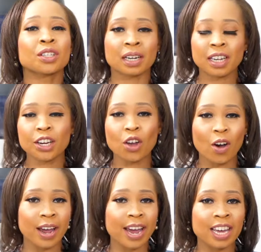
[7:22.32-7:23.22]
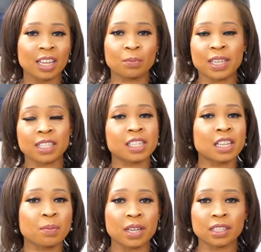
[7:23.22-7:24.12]
clean your hair, it
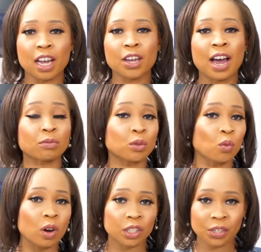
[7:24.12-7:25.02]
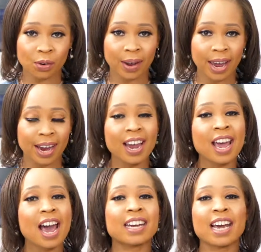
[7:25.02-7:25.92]
basically means that you have to wash your hair.
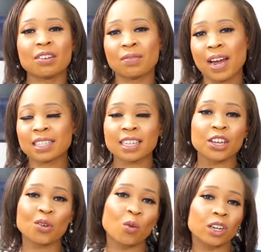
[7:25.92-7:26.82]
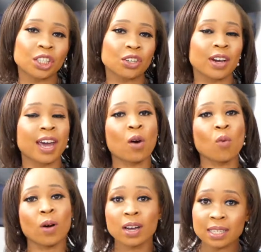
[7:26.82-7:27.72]
And I advise that you wash your hair
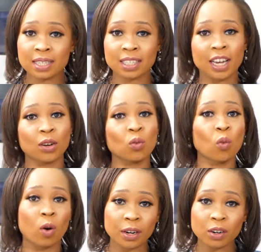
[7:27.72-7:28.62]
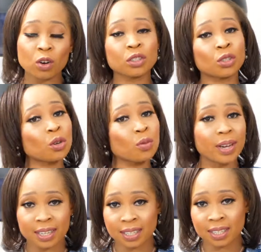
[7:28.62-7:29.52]
once in 1 or 2
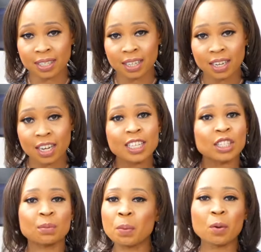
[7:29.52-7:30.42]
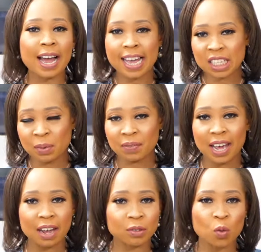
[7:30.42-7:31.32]
weeks. Some people ask me if they
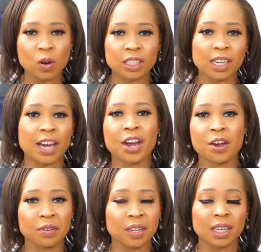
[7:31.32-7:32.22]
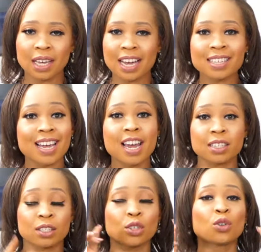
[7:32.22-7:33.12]
have to wash your hair every day. The answer
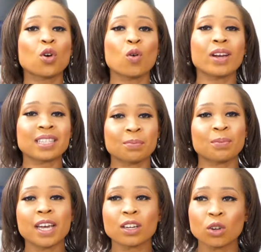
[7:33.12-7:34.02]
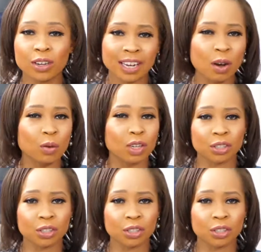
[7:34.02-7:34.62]
is no. It's a big no. You can't wash